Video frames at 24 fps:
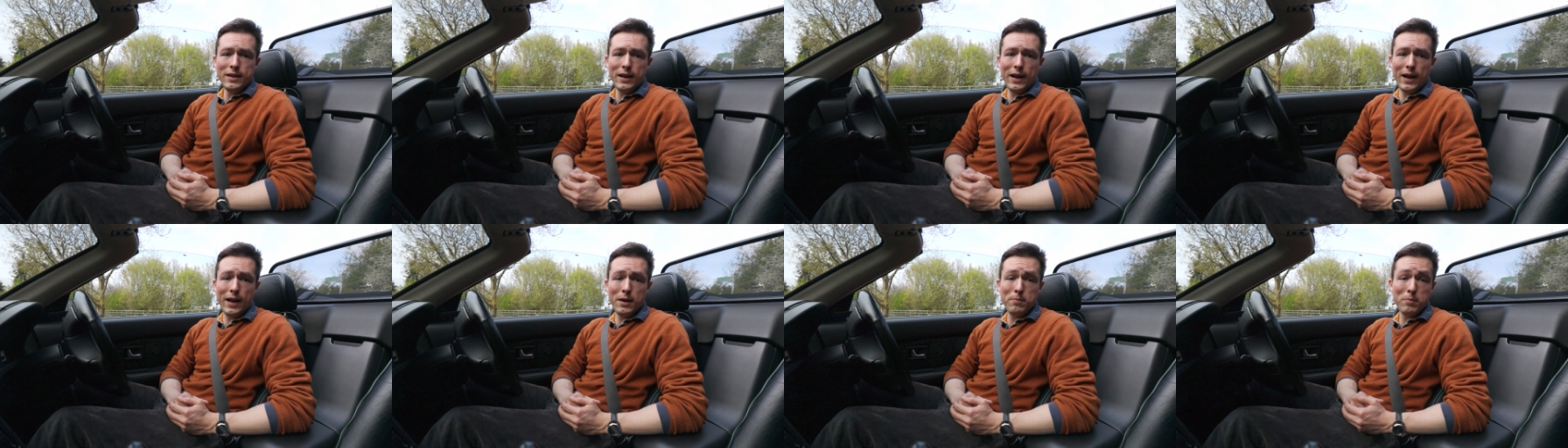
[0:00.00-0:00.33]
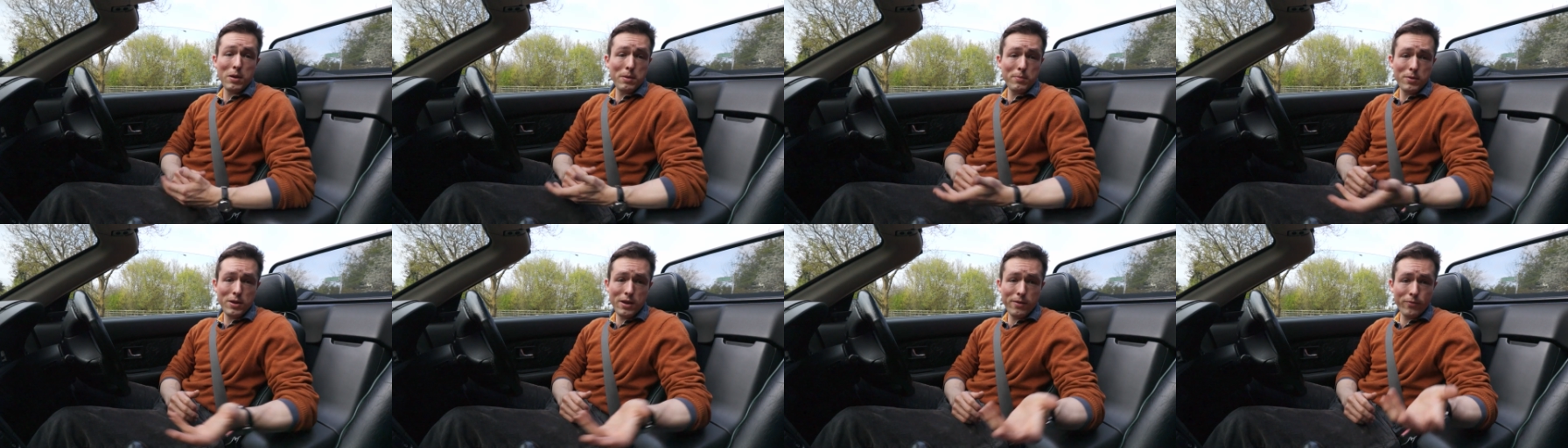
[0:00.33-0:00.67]
and
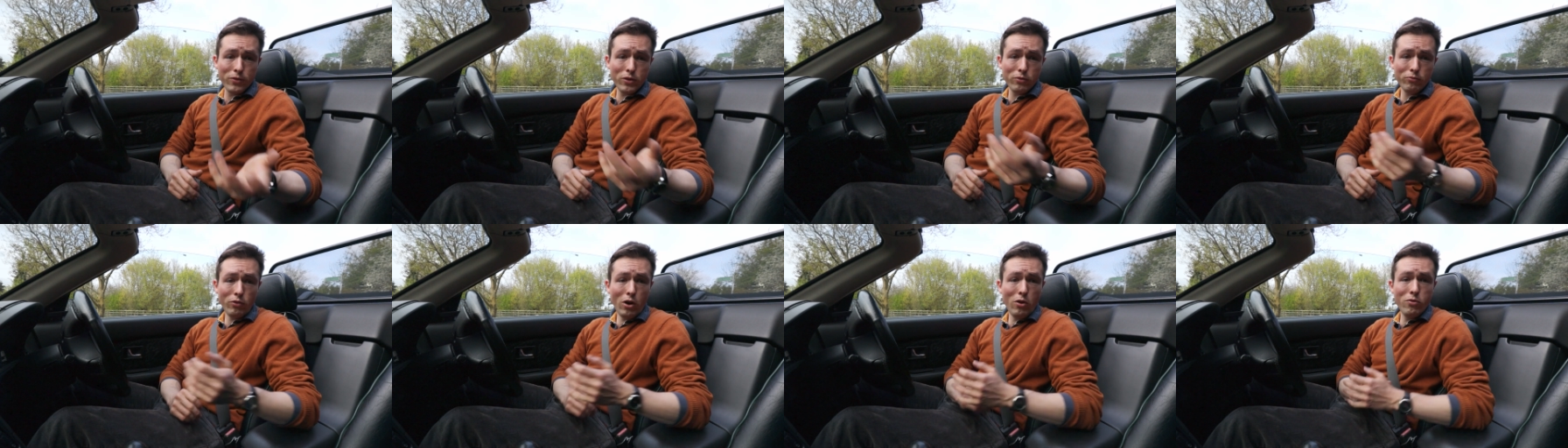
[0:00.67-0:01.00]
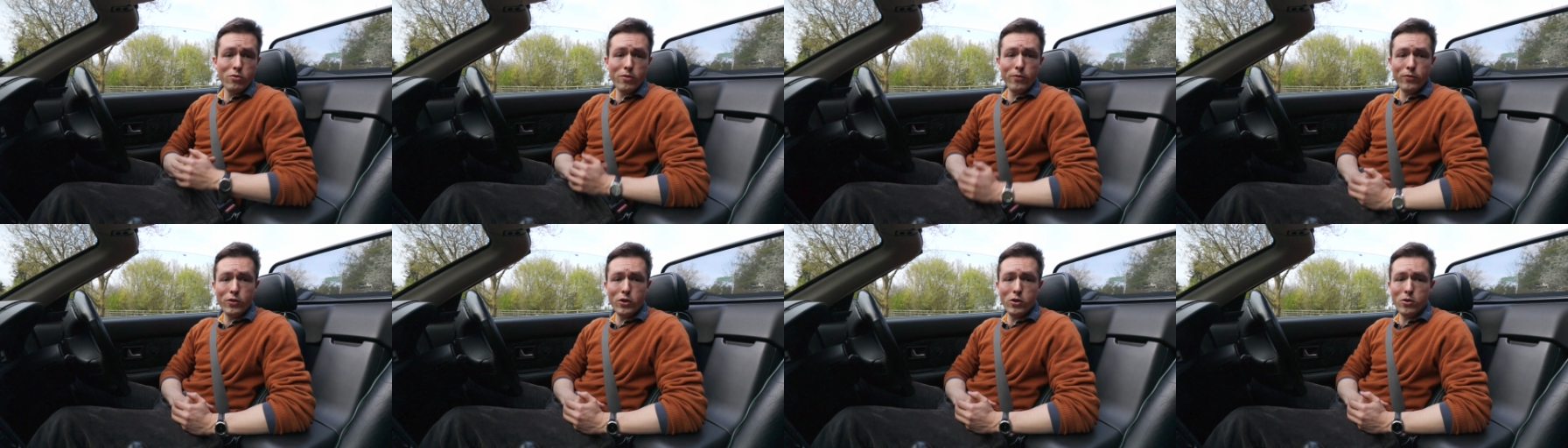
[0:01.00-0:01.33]
maybe even the
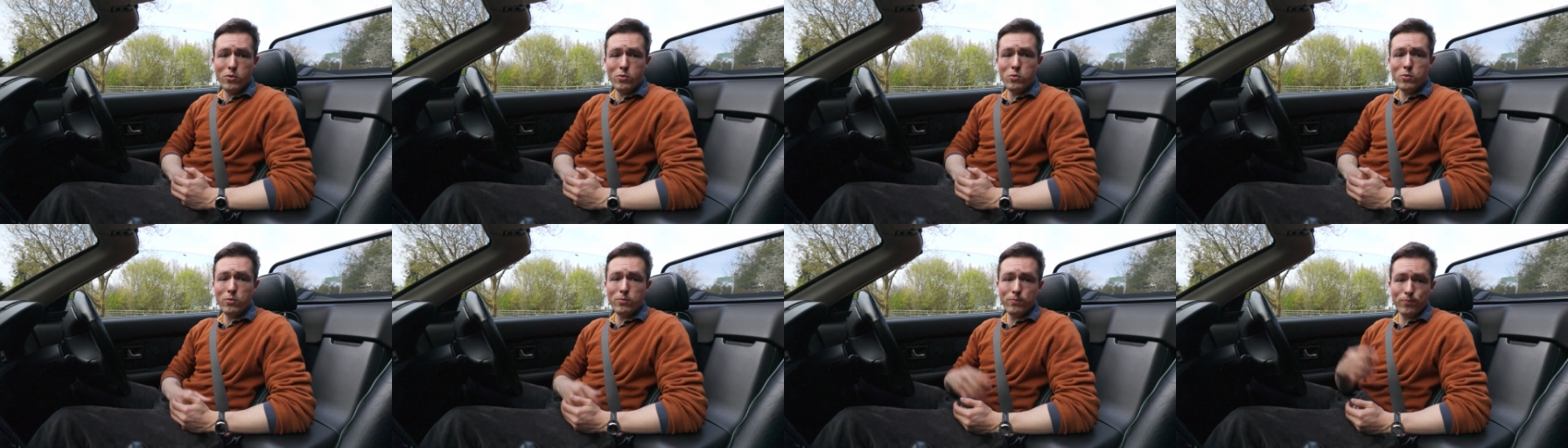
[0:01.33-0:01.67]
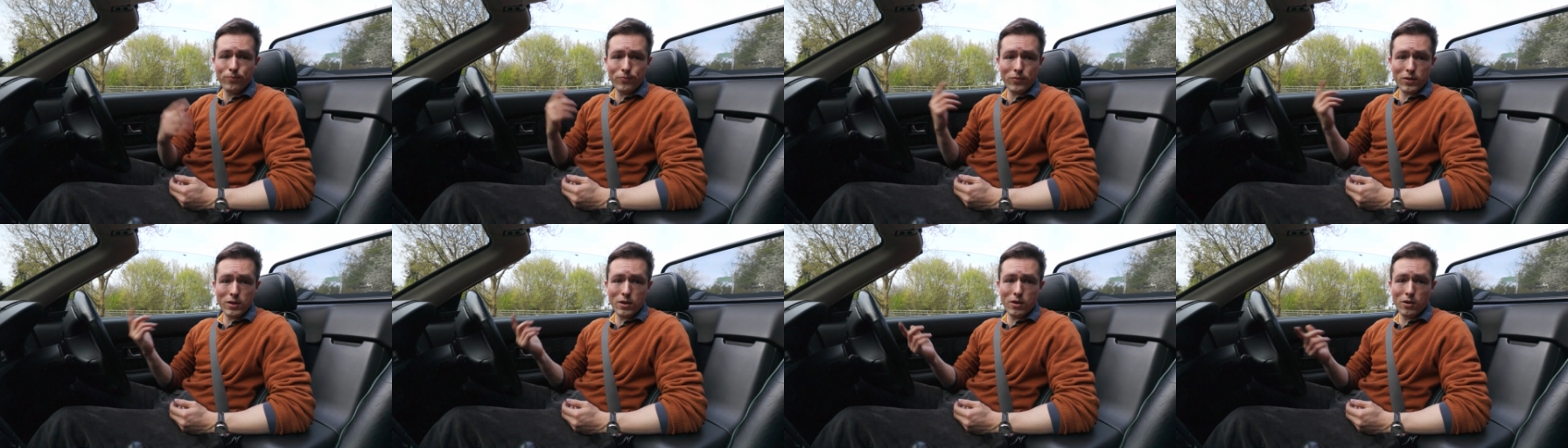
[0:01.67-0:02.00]
road review
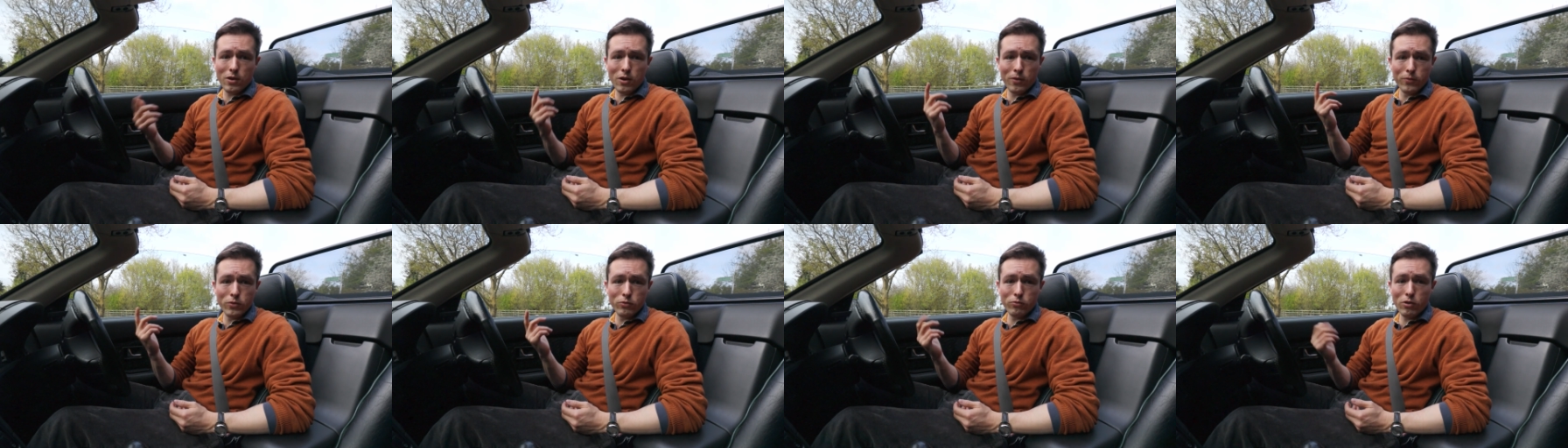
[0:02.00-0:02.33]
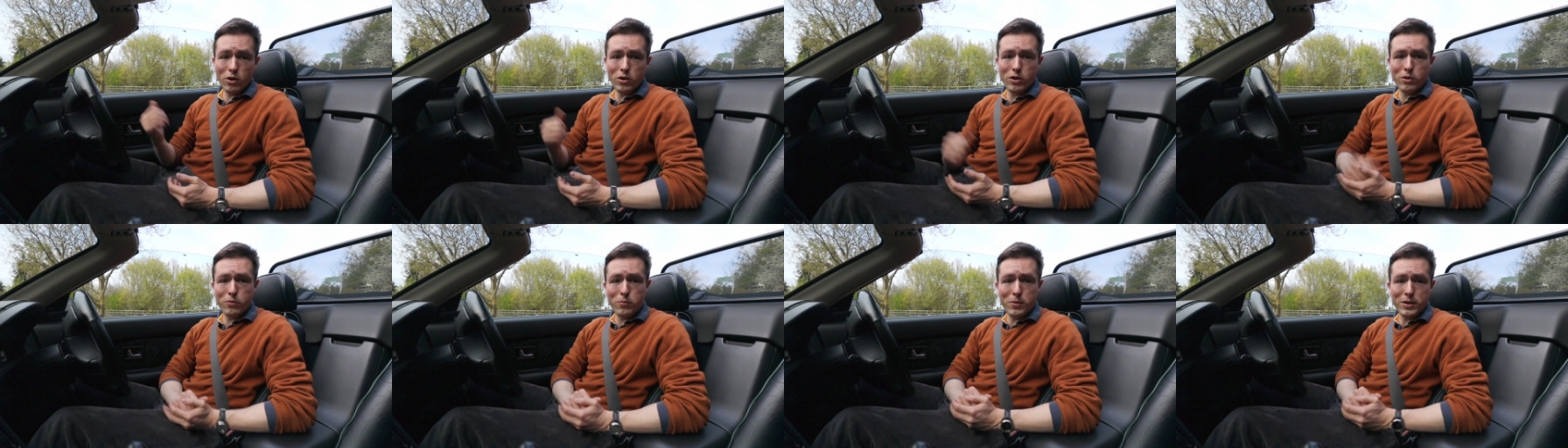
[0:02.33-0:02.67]
of the
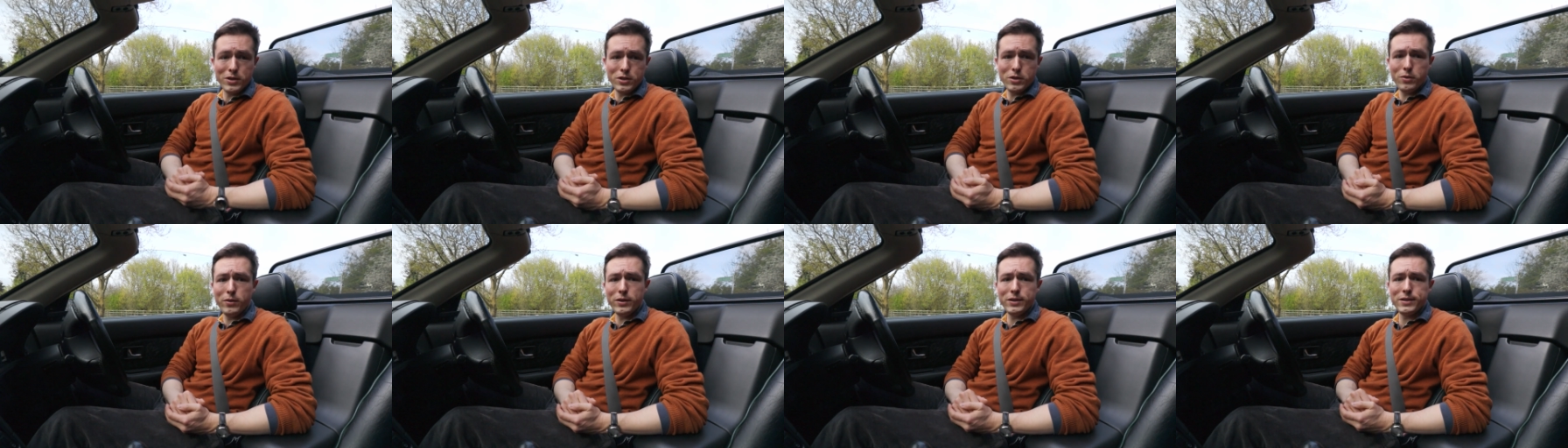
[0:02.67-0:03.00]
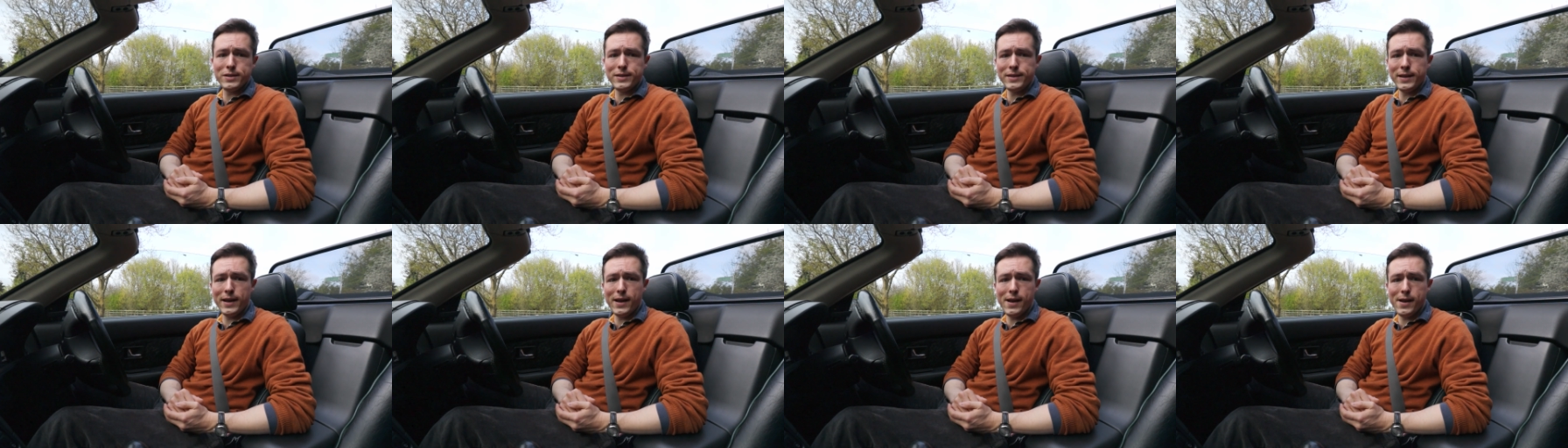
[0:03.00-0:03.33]
road that we've been doing
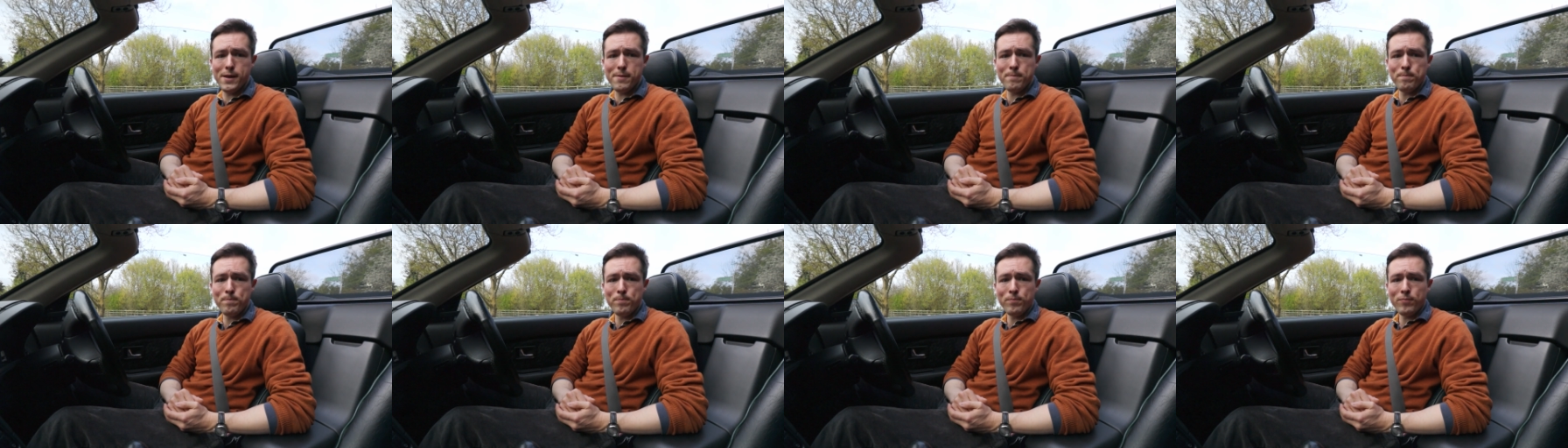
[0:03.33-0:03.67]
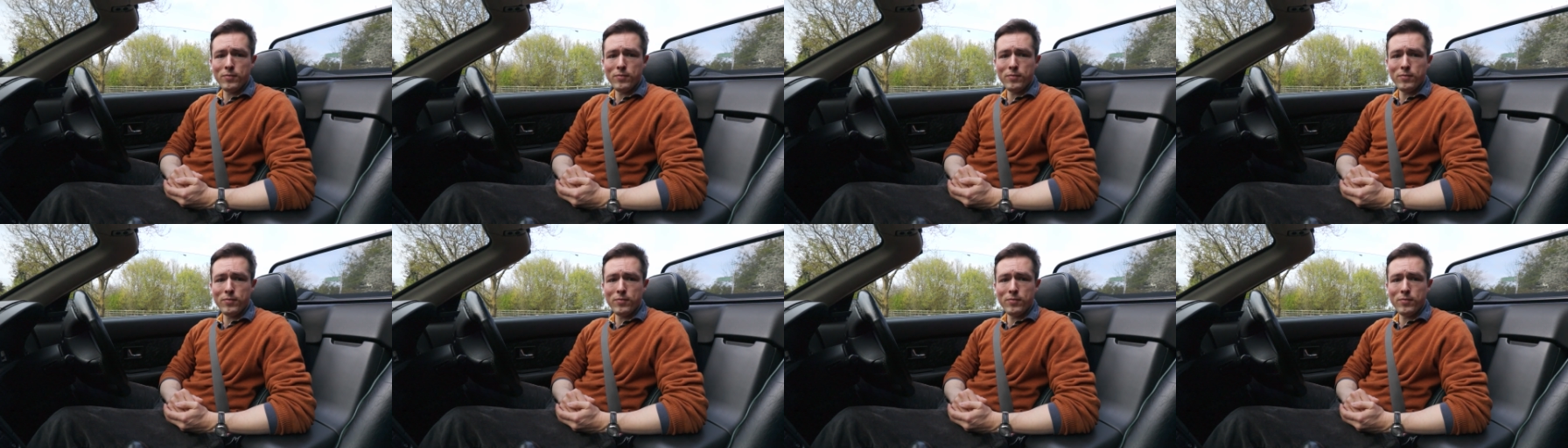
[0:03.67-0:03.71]
today.